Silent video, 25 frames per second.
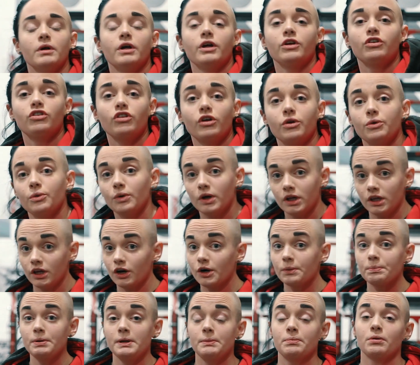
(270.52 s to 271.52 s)
So a lot
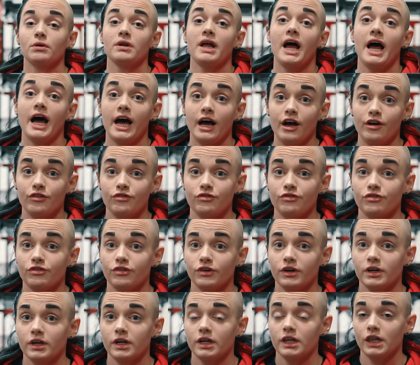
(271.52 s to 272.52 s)
of people have
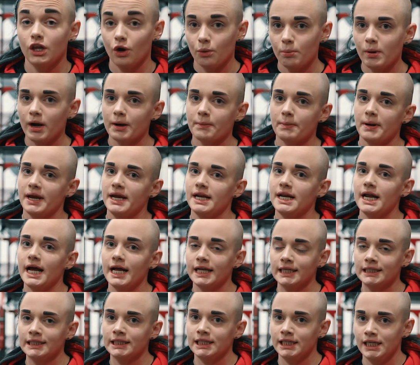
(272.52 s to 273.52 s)
low back pain
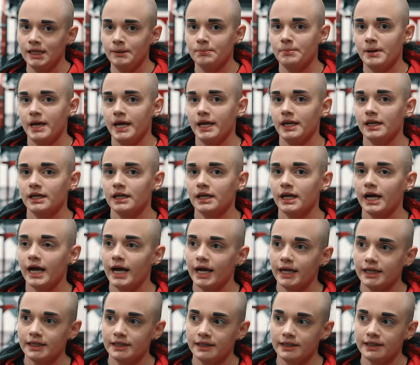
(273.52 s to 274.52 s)
and knee pain,
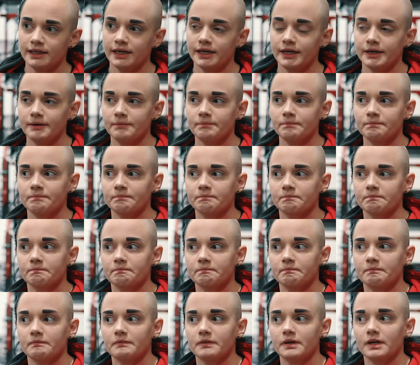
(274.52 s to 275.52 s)
and a
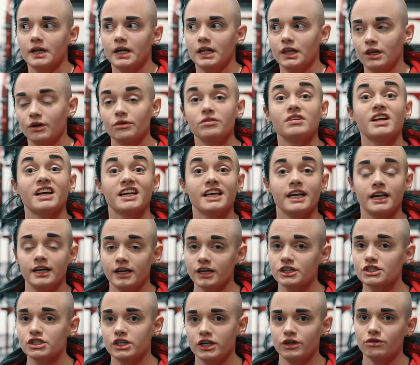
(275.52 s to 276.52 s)
lot of that can
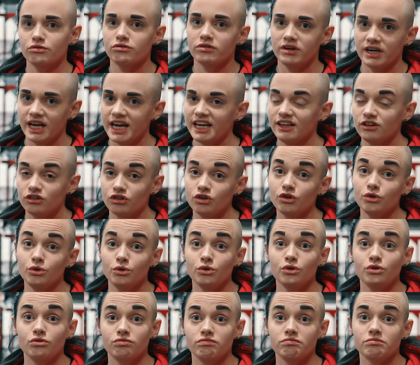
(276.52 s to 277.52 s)
actually relate
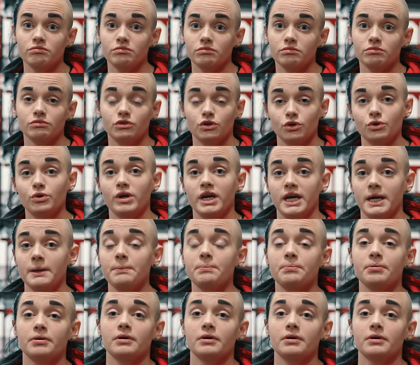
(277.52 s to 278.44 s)
to your hip.